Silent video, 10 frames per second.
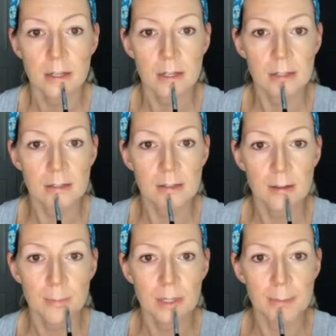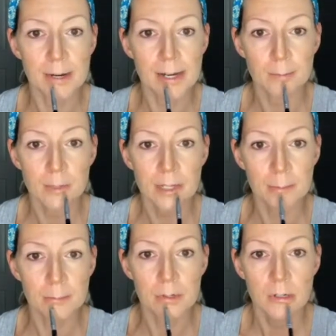some at the bottom lip
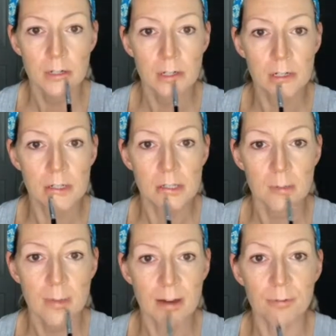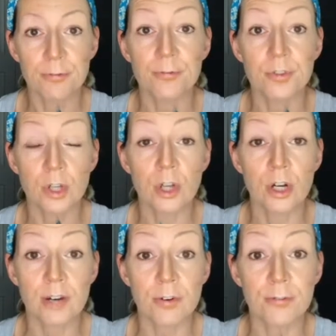to make the look
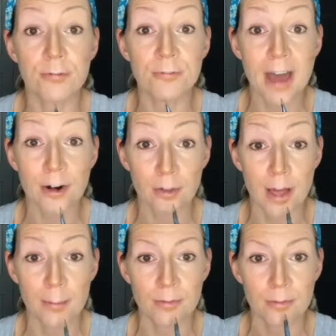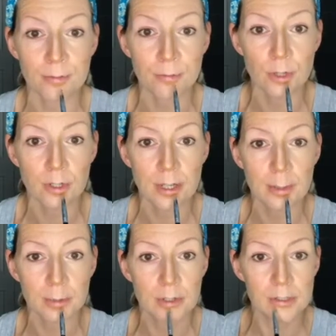of a fatter lip, of a fuller lip.
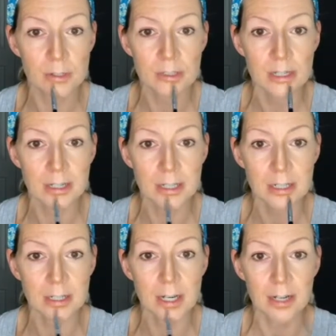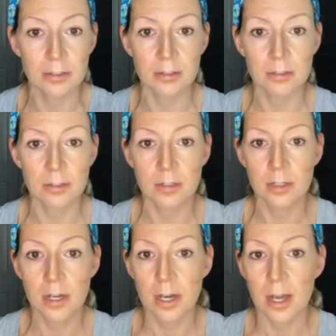So see how that did that?
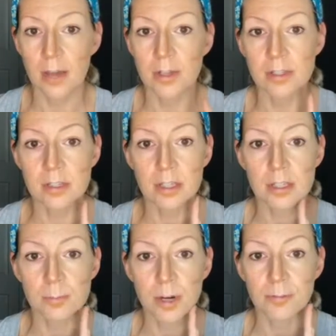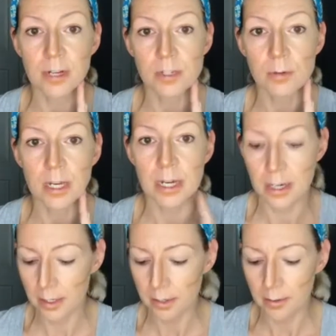And then see this puffiness right
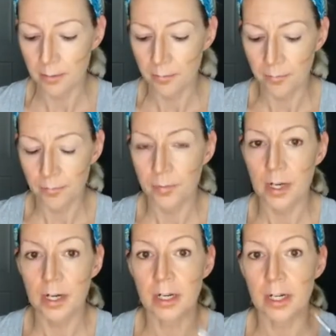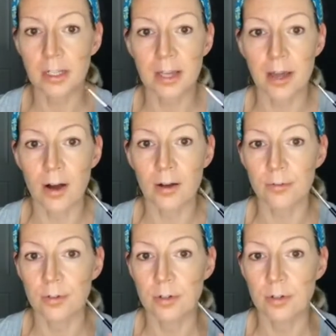here? I'm gonna cut that off,